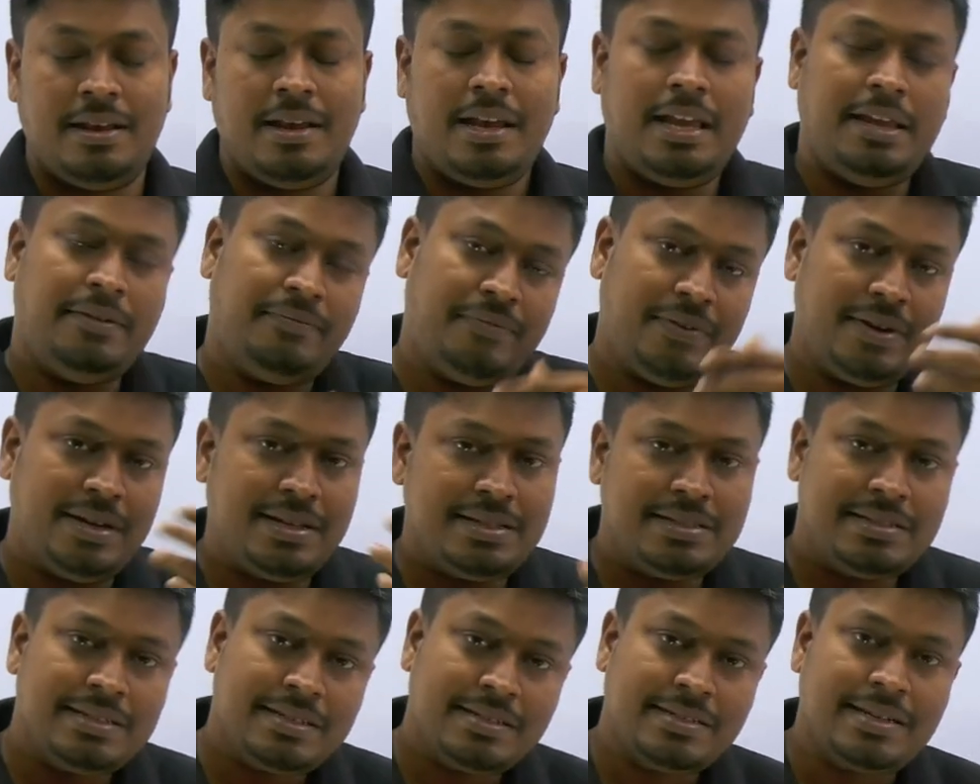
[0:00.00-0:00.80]
If it
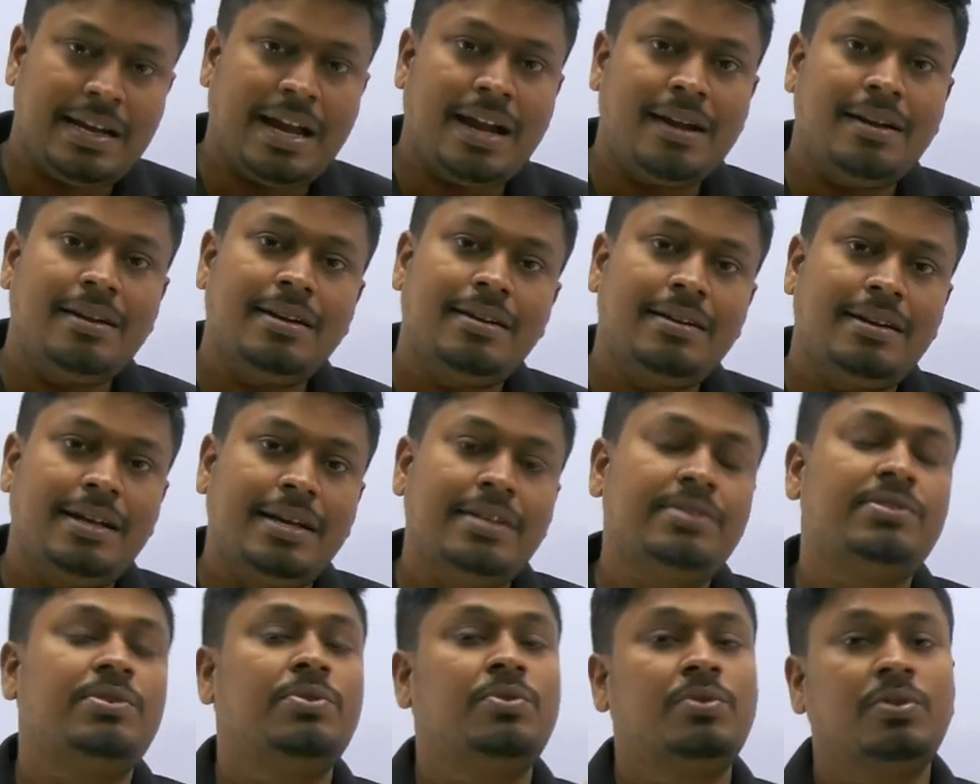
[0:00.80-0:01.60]
is a standard
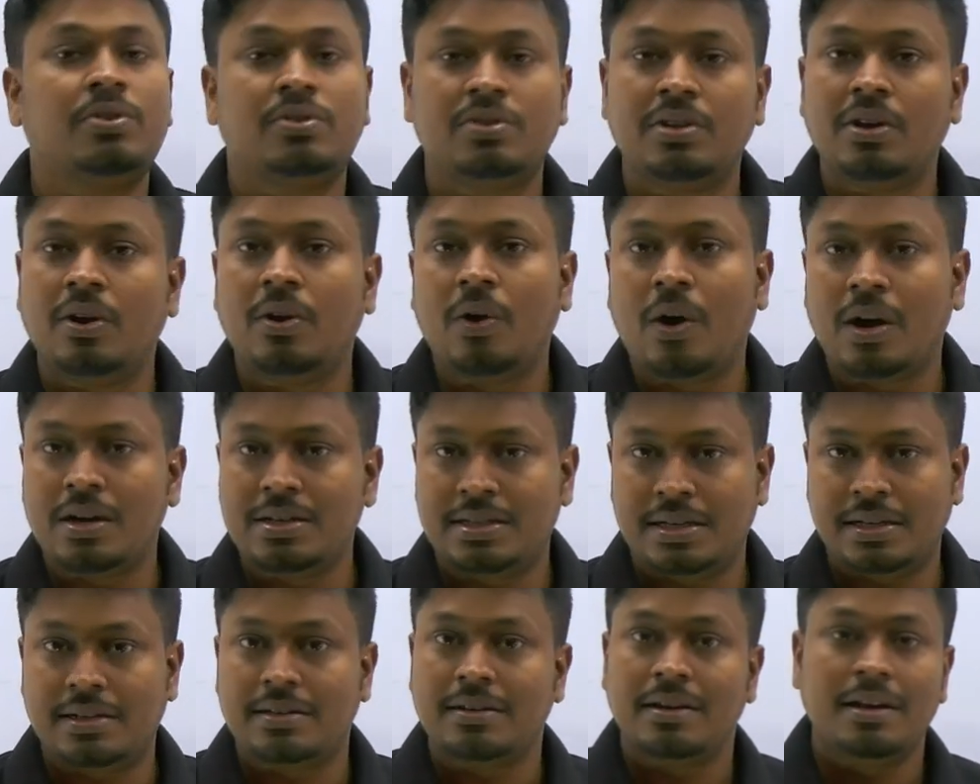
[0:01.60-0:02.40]
dice, you know the
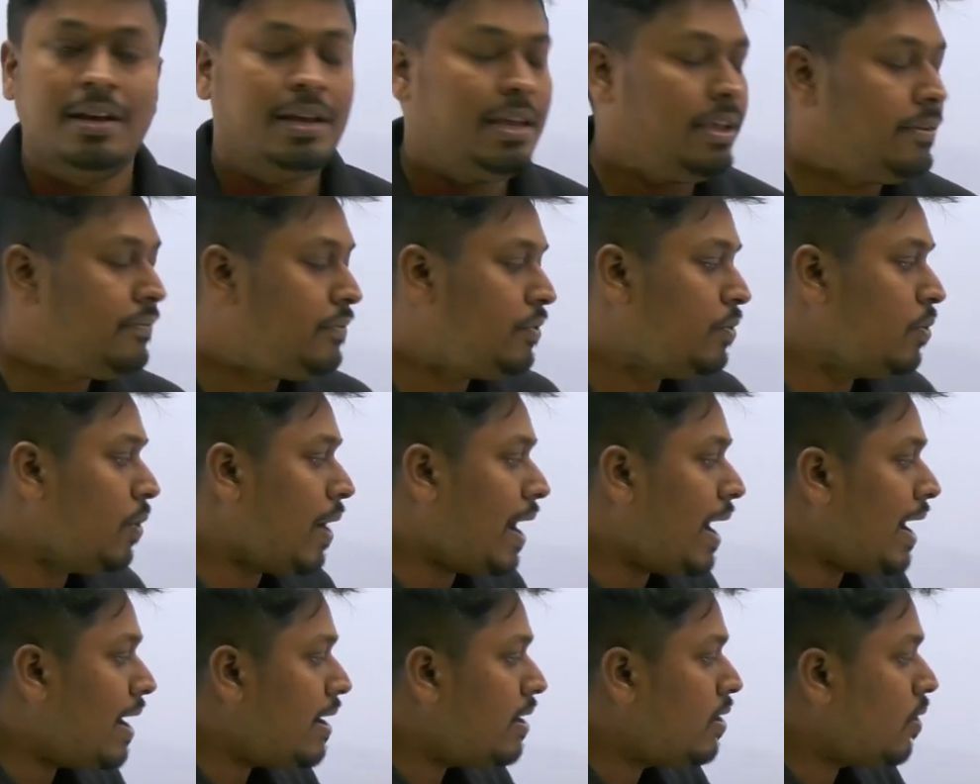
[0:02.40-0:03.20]
logic. If you
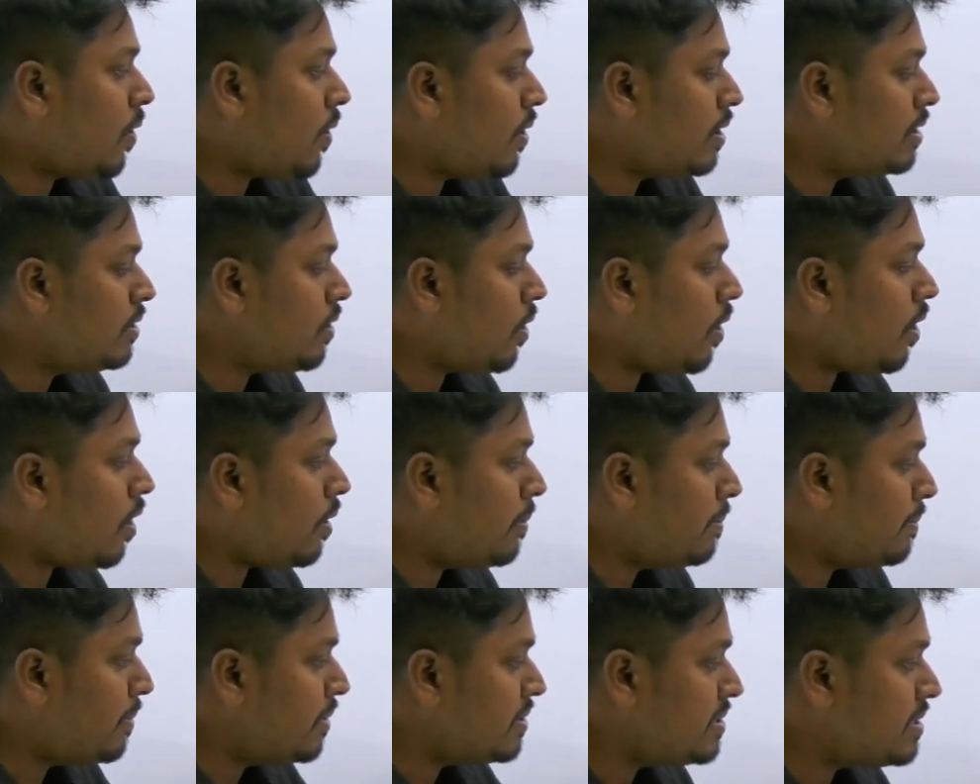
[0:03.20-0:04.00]
add all the
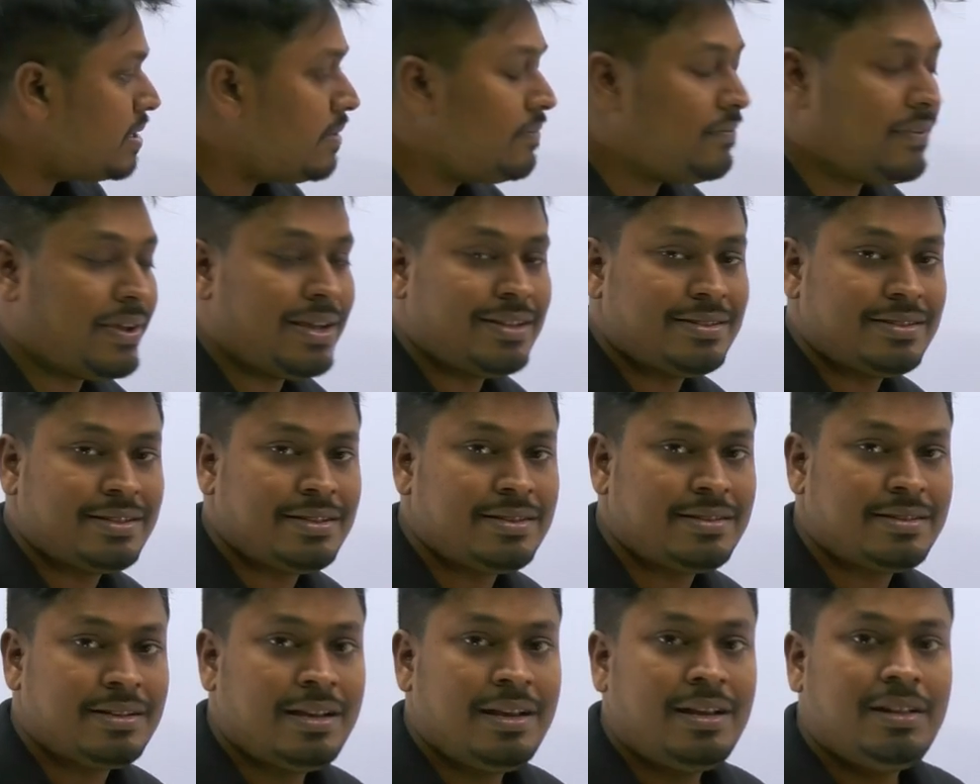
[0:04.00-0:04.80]
opposite
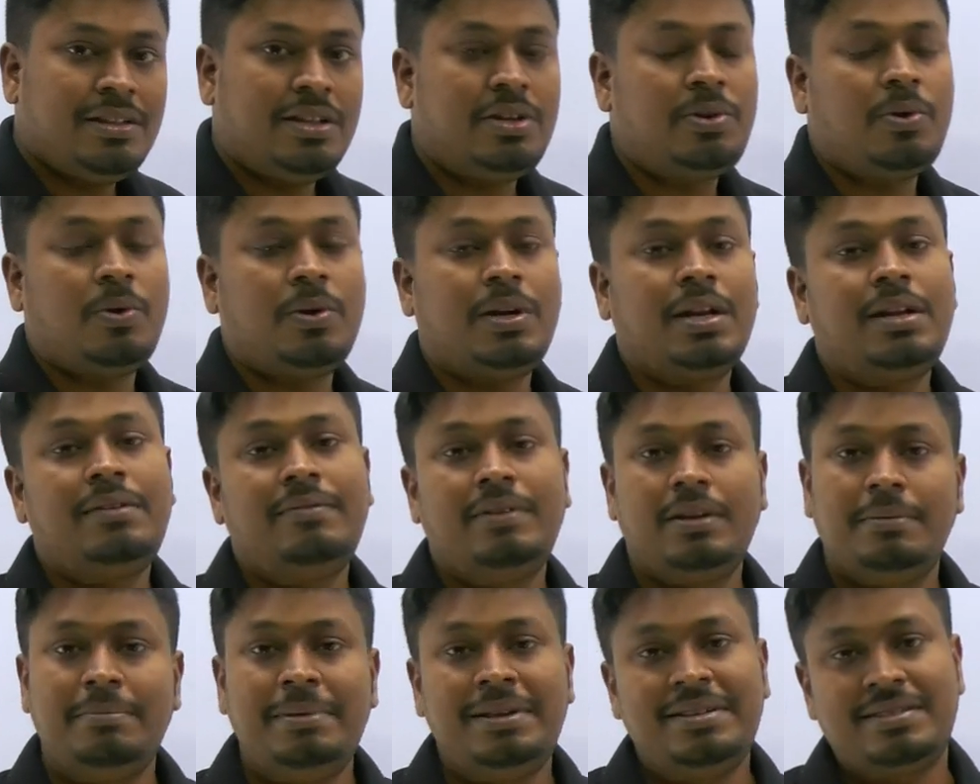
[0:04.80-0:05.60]
faces, the total
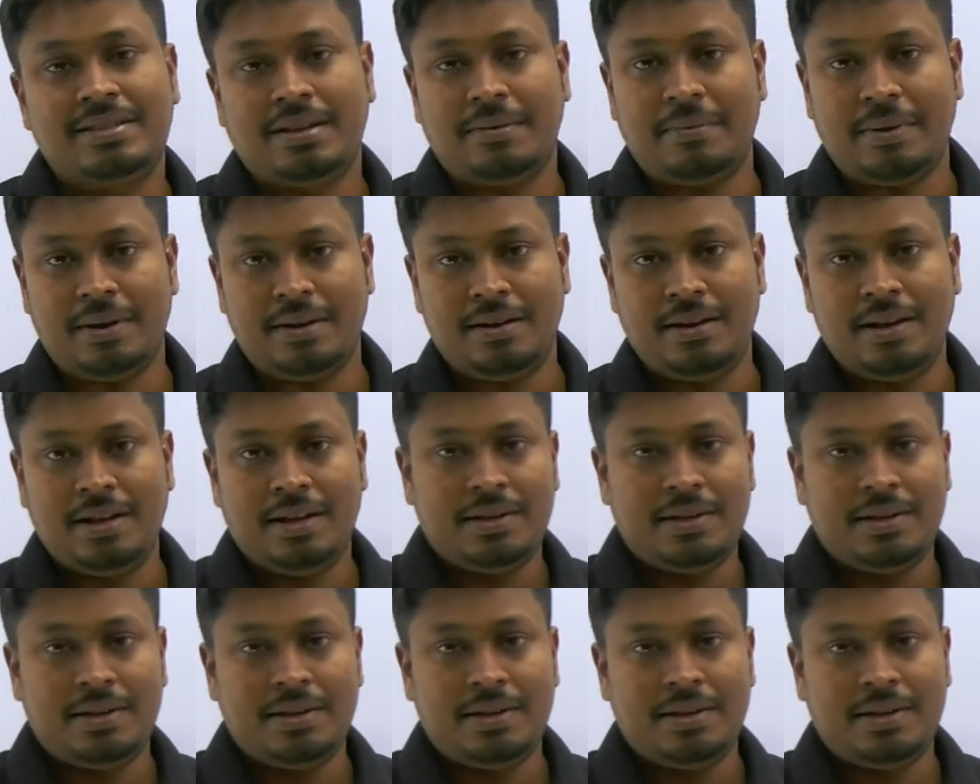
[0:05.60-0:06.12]
will be 7.